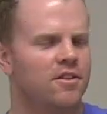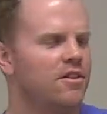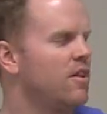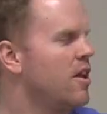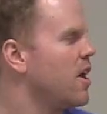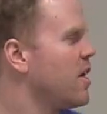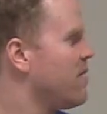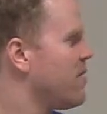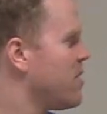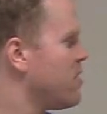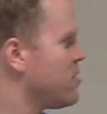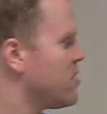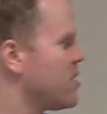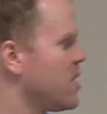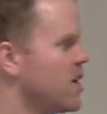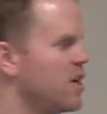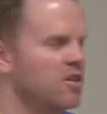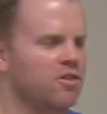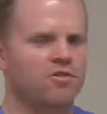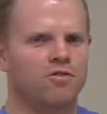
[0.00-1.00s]
none of those
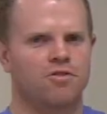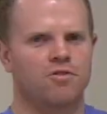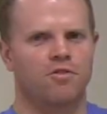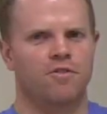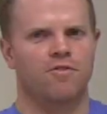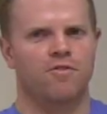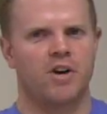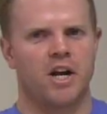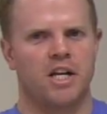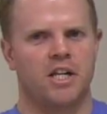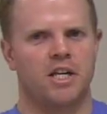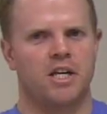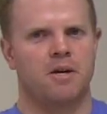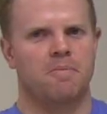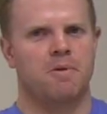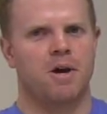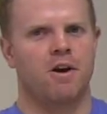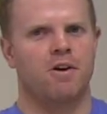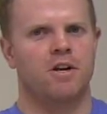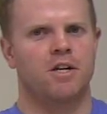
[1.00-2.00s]
things are sort of readily
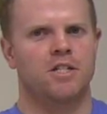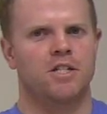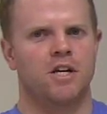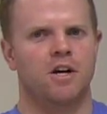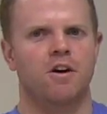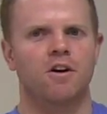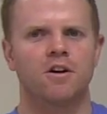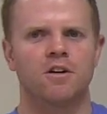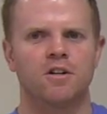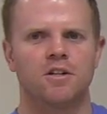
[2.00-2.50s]
apparent here.